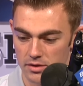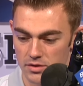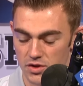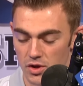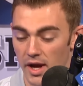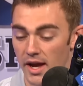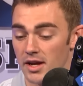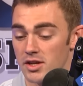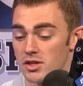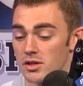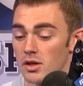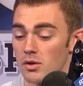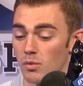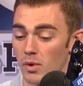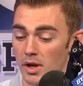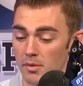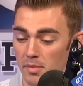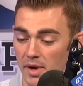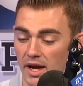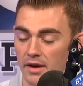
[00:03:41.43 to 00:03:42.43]
So I actually
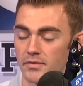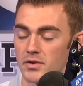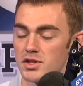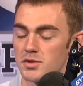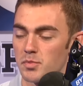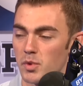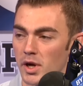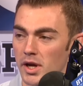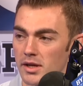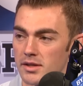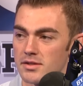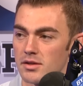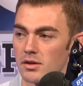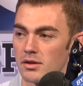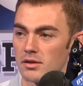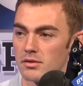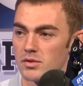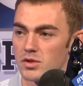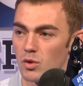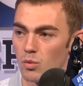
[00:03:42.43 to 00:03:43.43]
went back for spring
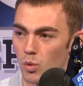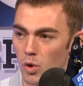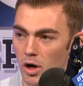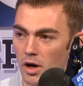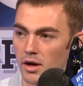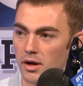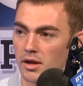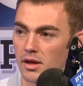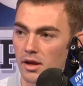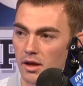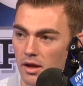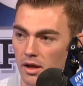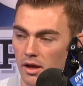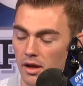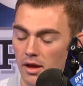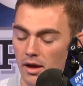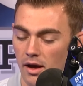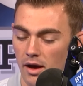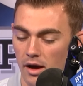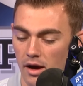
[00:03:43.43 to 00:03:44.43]
to to work.
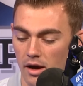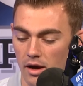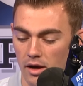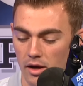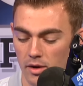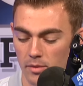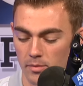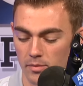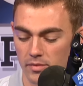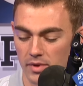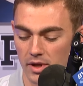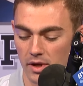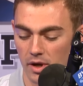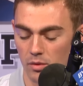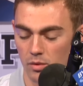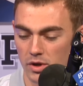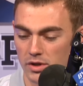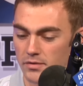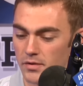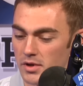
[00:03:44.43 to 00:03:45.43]
Um, I
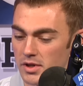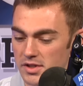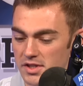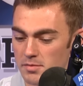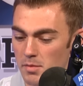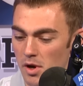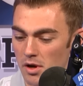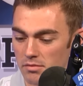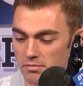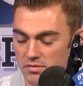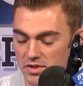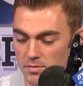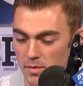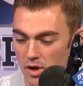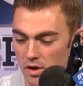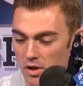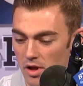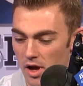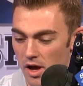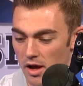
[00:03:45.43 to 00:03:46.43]
worked for a small
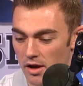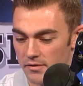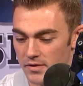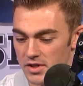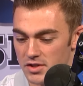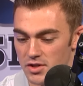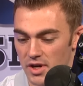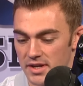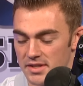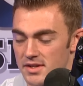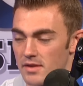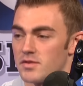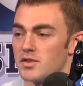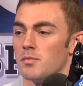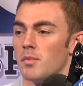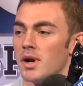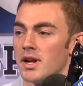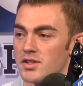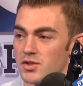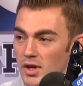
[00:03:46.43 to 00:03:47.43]
small law office trying to save some
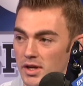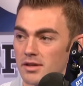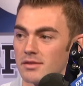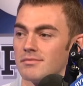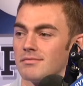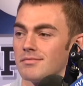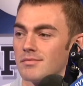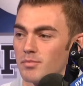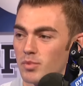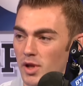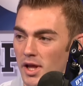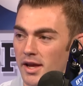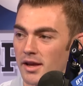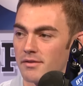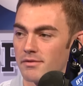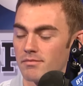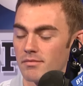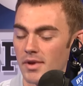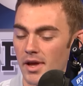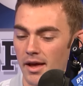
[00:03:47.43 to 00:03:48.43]
money so I could play
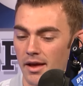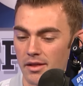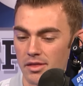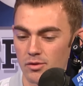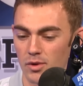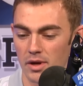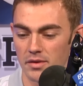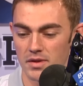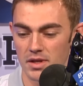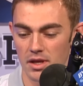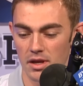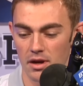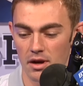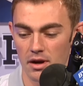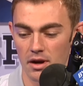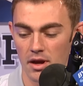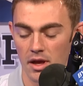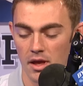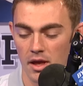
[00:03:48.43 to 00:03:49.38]
uh, throughout the year.